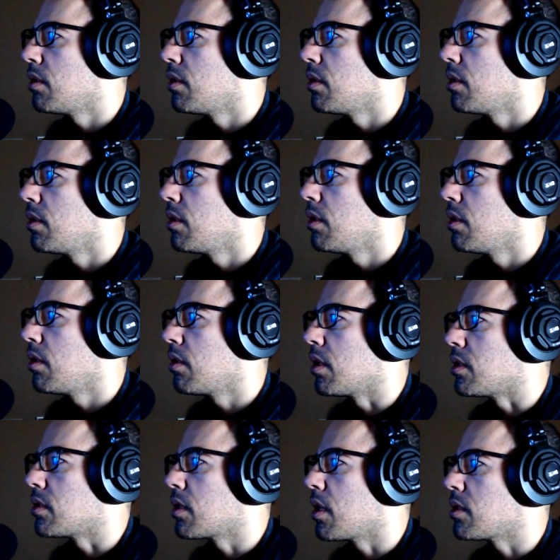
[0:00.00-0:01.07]
Okay,
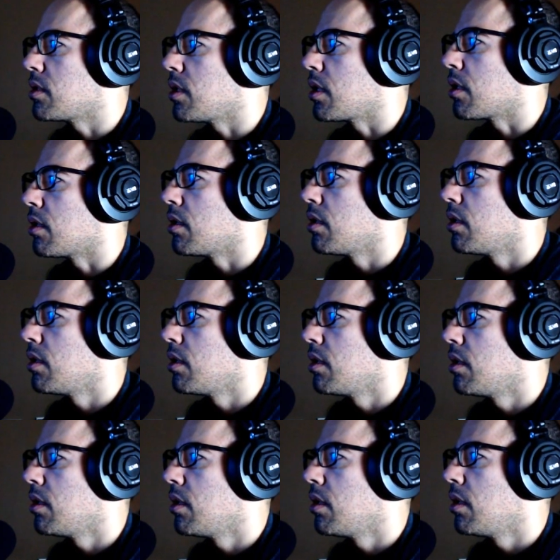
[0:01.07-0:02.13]
Schwarzenegger.
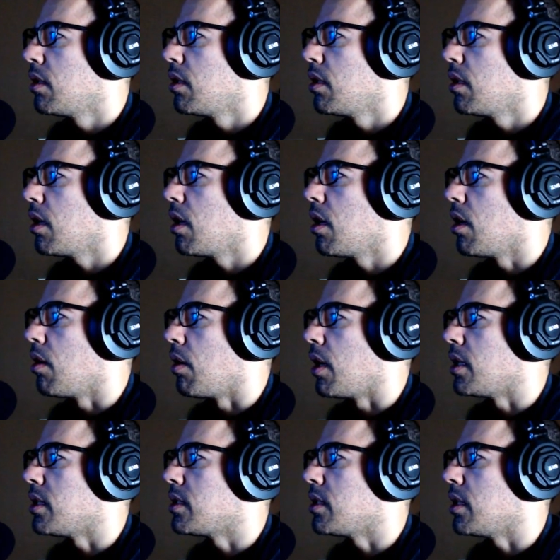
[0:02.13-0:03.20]
Oh, I
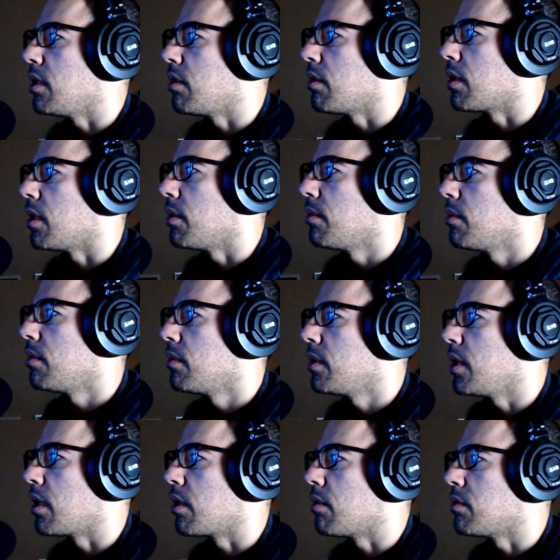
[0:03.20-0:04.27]
see. Okay. Yeah, it
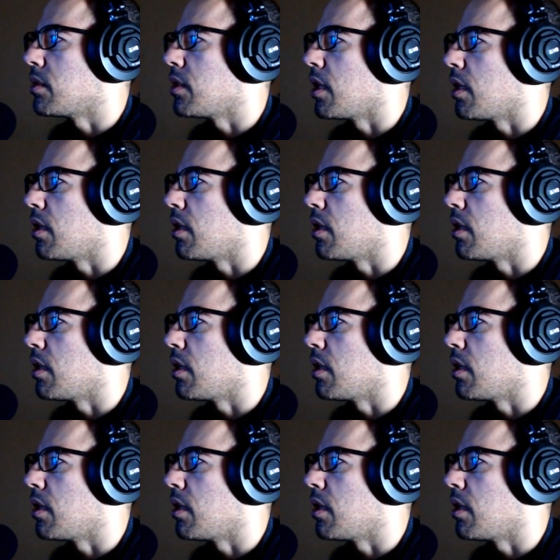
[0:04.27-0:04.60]
goes there.